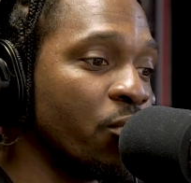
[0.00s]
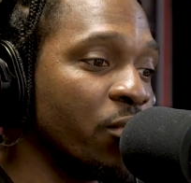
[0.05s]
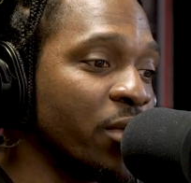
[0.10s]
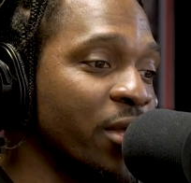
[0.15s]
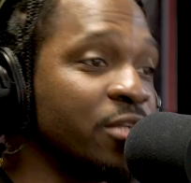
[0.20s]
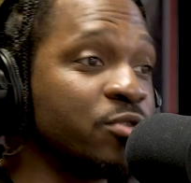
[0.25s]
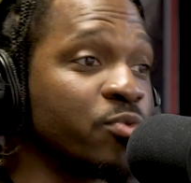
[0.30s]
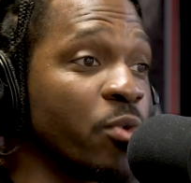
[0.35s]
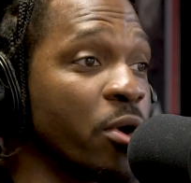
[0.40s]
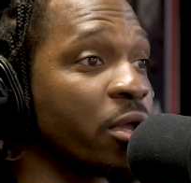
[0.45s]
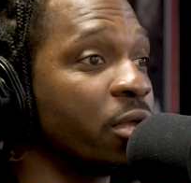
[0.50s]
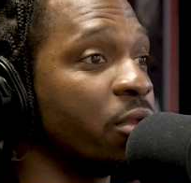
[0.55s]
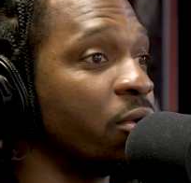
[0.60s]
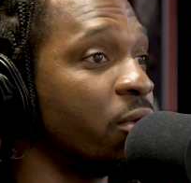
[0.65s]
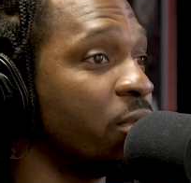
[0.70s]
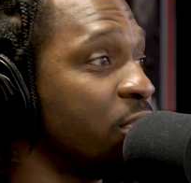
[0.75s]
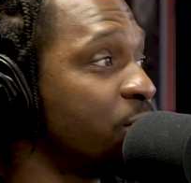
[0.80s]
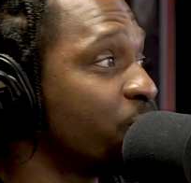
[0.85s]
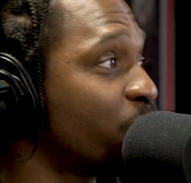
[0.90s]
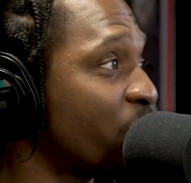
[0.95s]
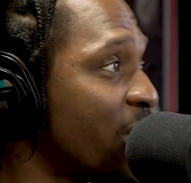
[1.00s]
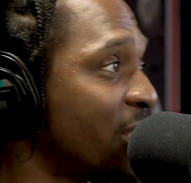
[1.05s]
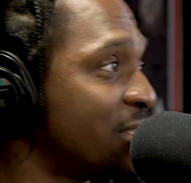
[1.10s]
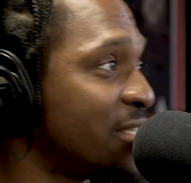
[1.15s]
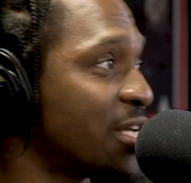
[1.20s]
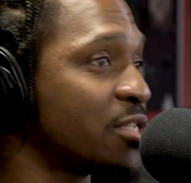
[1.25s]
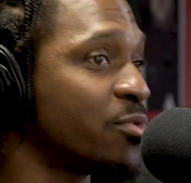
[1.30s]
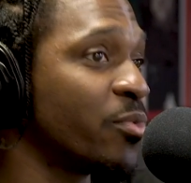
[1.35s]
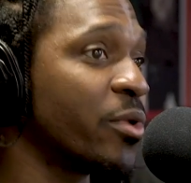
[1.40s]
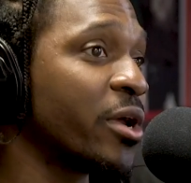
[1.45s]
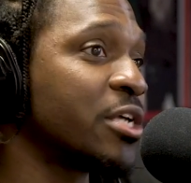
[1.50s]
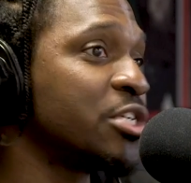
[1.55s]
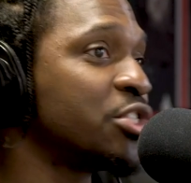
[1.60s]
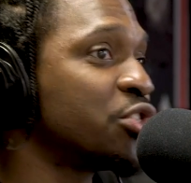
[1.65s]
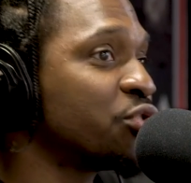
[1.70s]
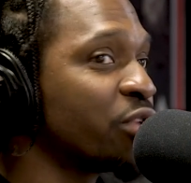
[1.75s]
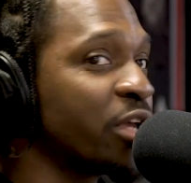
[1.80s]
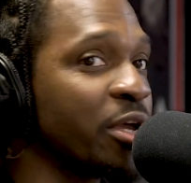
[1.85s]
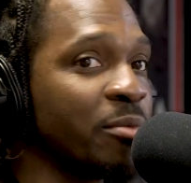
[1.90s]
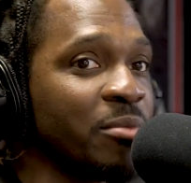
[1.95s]
he's working on these projects. We're
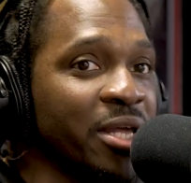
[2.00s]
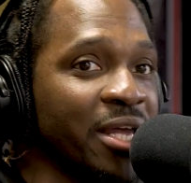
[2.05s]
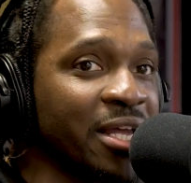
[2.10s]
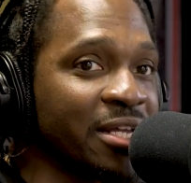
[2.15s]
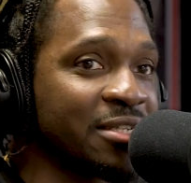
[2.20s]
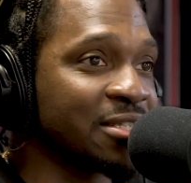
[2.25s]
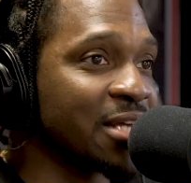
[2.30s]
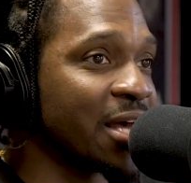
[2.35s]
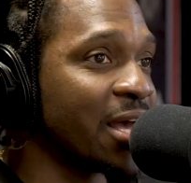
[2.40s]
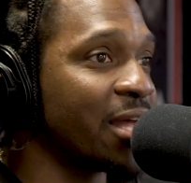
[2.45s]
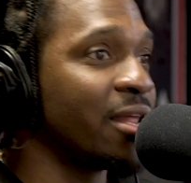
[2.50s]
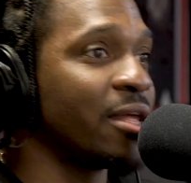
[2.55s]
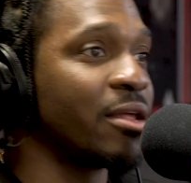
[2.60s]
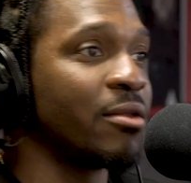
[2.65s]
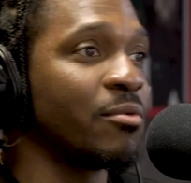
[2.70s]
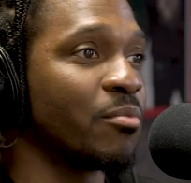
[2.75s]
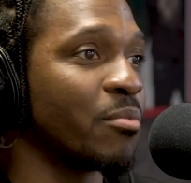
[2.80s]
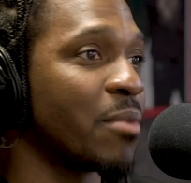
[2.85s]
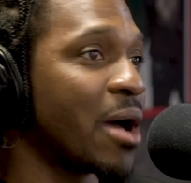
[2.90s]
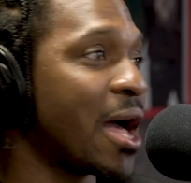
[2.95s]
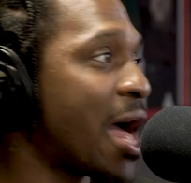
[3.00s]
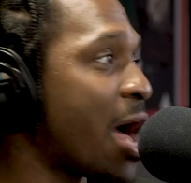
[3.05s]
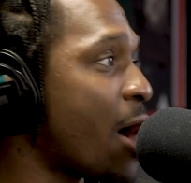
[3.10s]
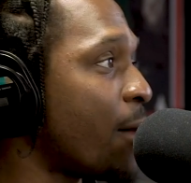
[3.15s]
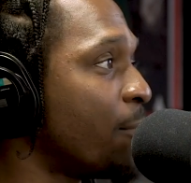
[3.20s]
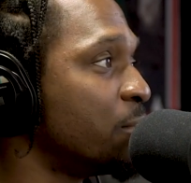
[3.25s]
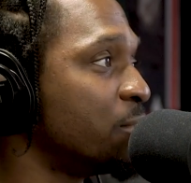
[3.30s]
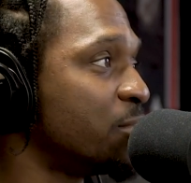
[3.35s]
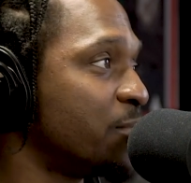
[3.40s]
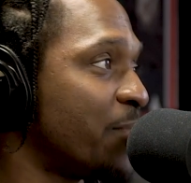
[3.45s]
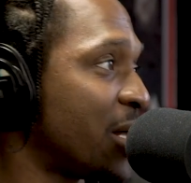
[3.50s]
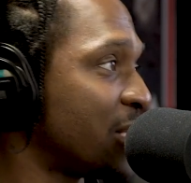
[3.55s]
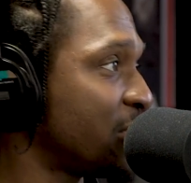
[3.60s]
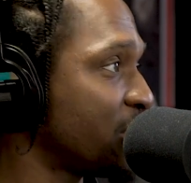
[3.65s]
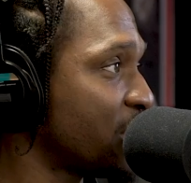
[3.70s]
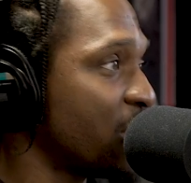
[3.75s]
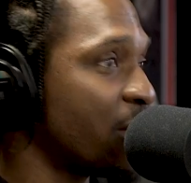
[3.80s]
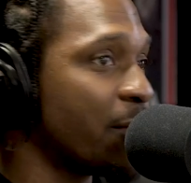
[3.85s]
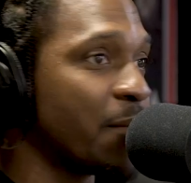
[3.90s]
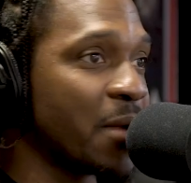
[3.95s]
extremely excited. My album's about
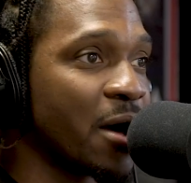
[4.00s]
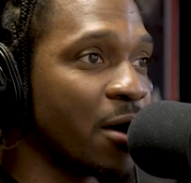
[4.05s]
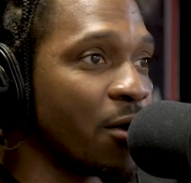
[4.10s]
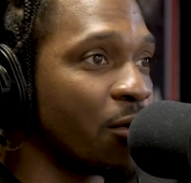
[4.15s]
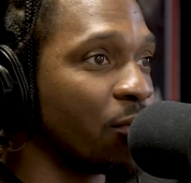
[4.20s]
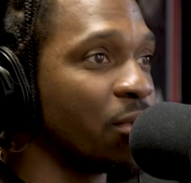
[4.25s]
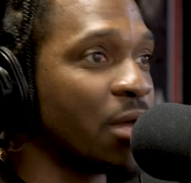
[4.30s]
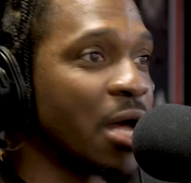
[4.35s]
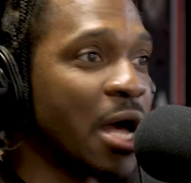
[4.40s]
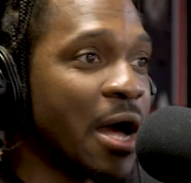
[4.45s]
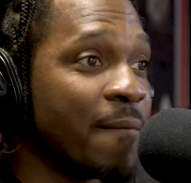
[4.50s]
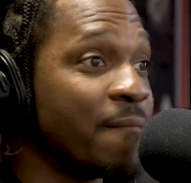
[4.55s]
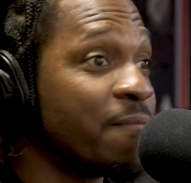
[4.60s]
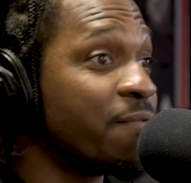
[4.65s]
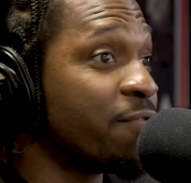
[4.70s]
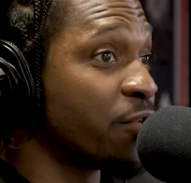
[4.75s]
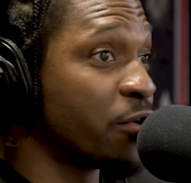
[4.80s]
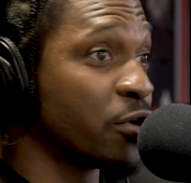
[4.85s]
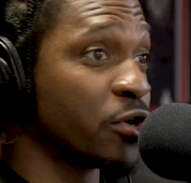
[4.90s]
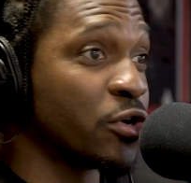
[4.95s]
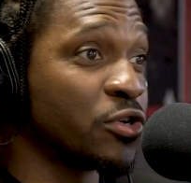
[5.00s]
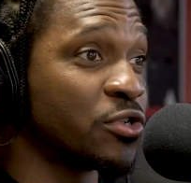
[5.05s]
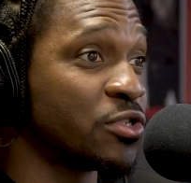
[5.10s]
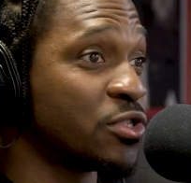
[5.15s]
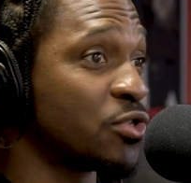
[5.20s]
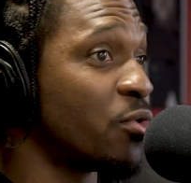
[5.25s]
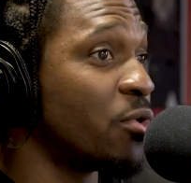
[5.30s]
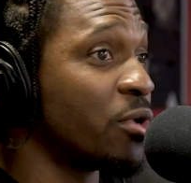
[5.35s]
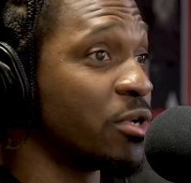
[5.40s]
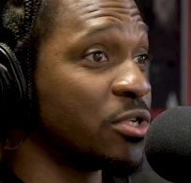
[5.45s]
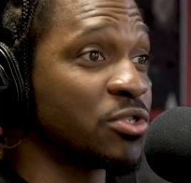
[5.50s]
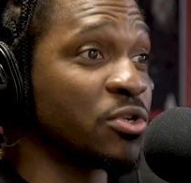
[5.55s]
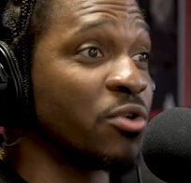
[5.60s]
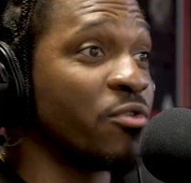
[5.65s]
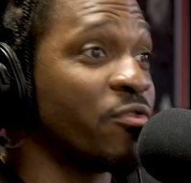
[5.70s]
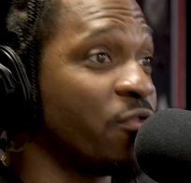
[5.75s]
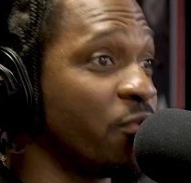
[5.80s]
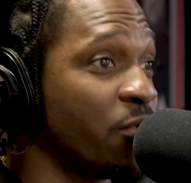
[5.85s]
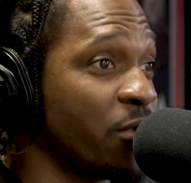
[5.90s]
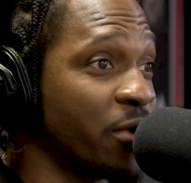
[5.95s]
to come out. I'm first, so on and
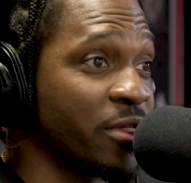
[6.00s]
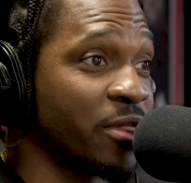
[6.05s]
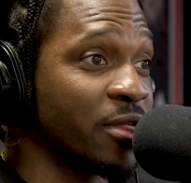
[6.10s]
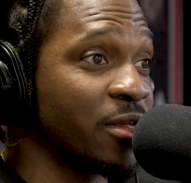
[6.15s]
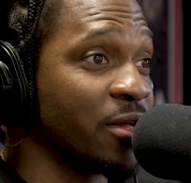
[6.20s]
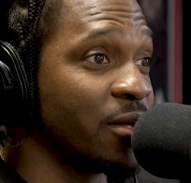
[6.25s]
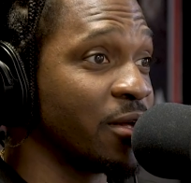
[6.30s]
so forth.